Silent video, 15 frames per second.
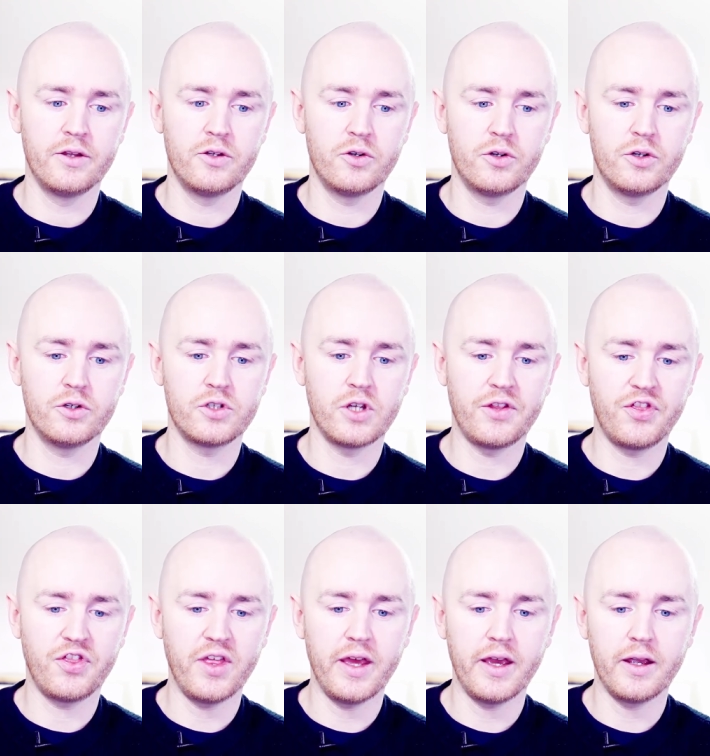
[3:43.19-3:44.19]
There's a
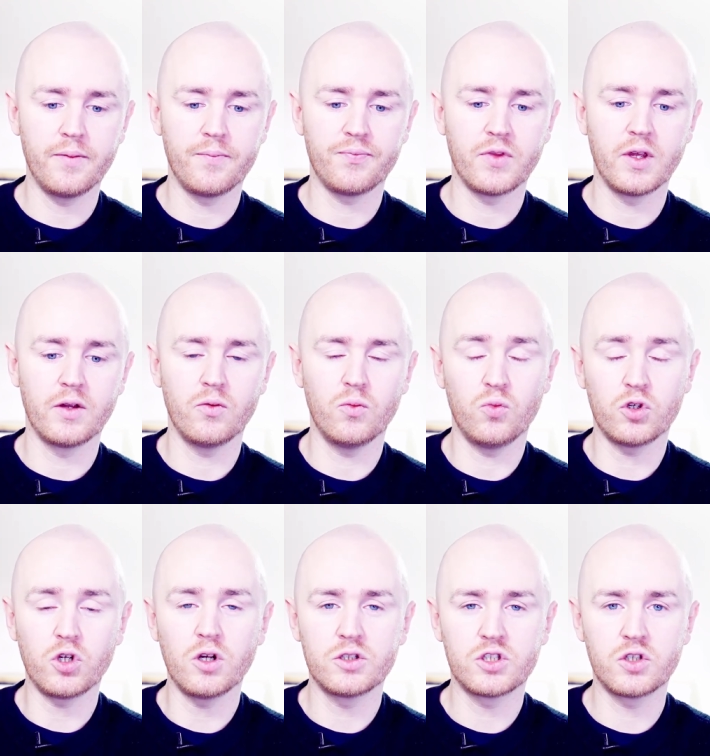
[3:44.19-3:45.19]
thing, and we're
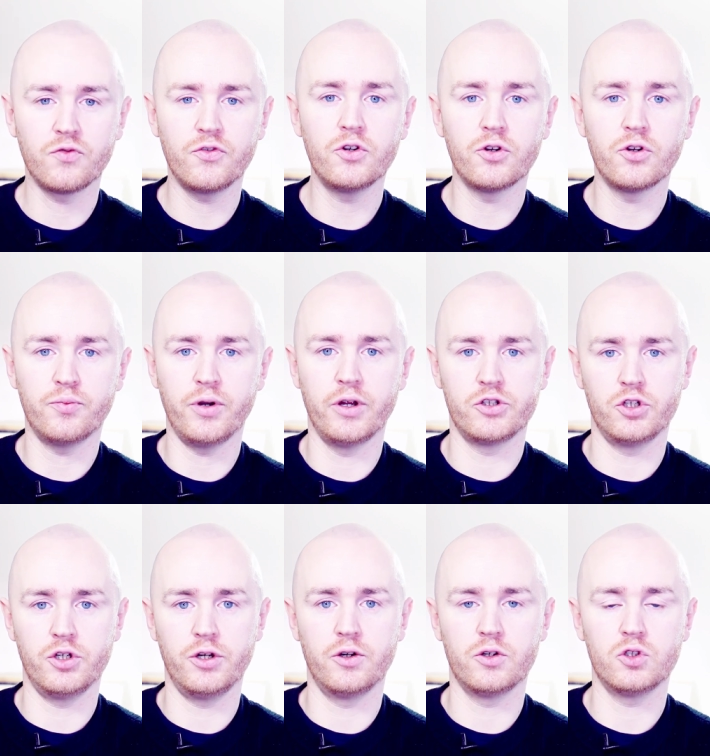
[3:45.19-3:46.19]
talking severe
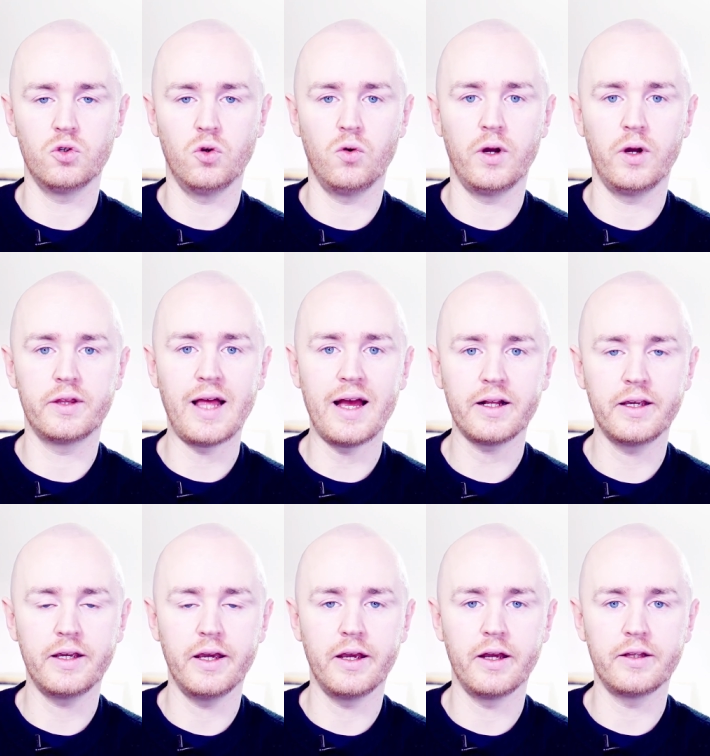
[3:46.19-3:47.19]
depression here, so at
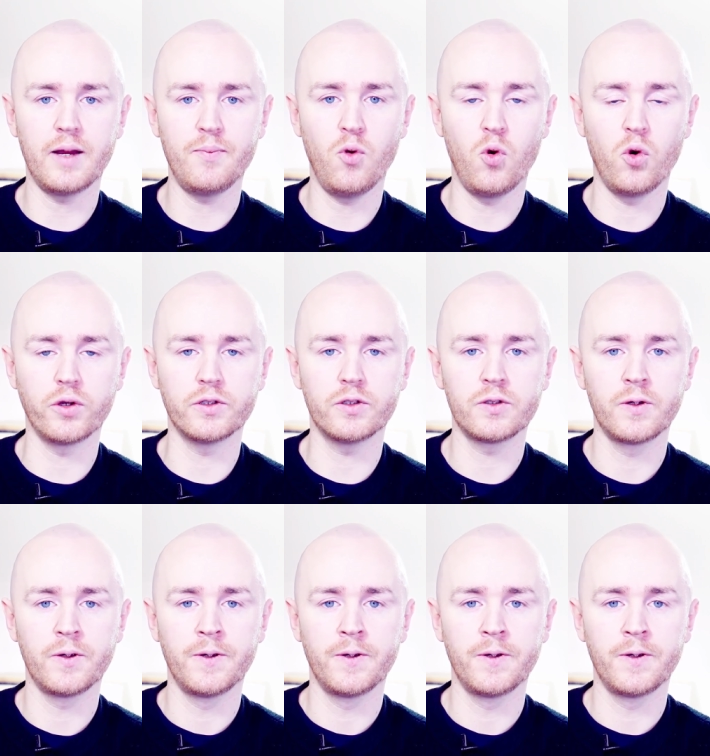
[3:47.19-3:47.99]
that point,